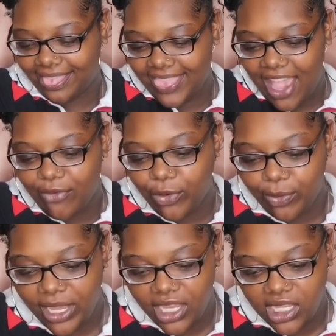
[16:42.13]
that
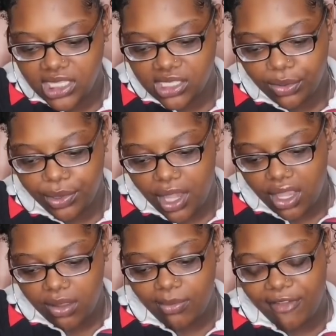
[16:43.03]
roommate is no
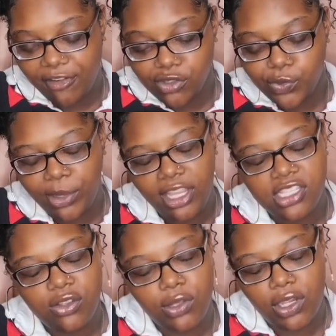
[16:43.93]
longer, my first roommate
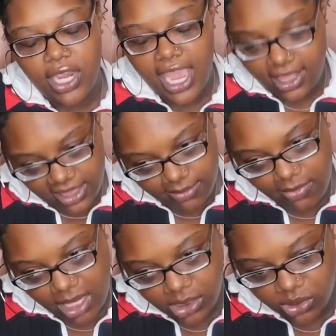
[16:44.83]
is no longer at
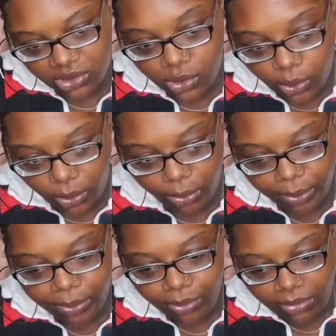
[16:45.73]
my school.
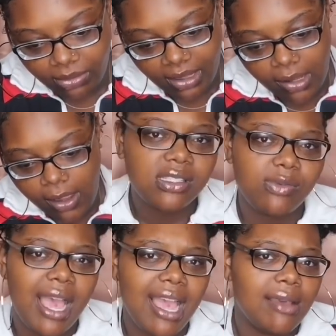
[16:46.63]
Reasons
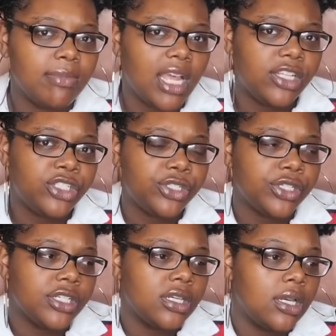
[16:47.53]
why I'm not
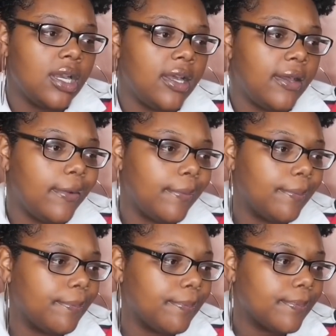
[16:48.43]
sure.
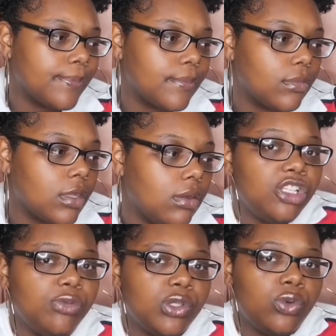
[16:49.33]

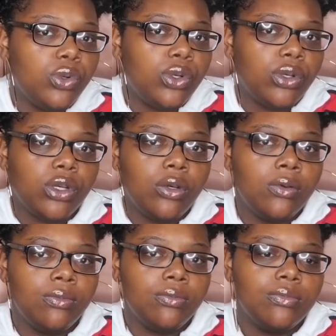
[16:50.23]
She was a cool girl.
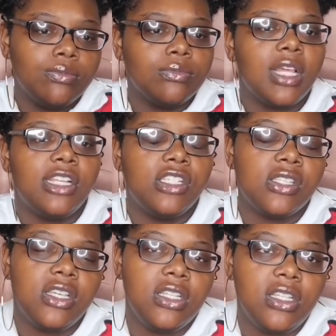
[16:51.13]
I just
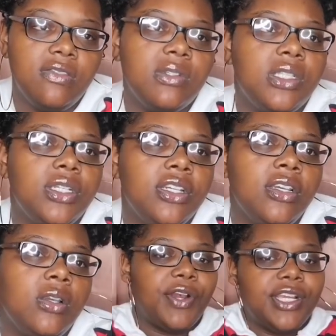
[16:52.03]
couldn't live with her as
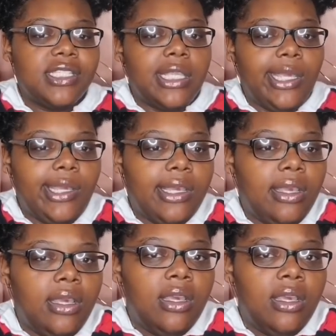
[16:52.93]
far as like